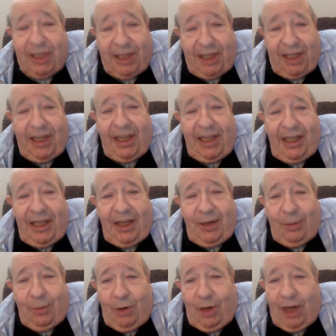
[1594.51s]
and
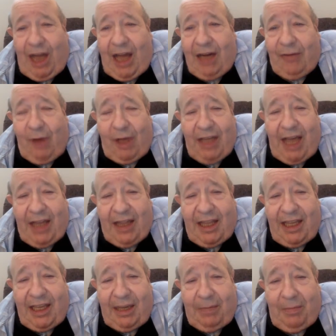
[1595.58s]
we're kind of on that
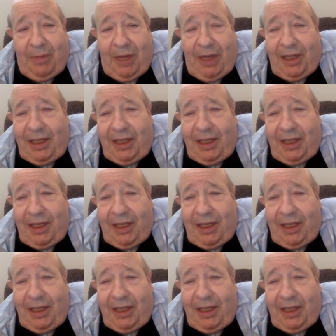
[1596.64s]
theme.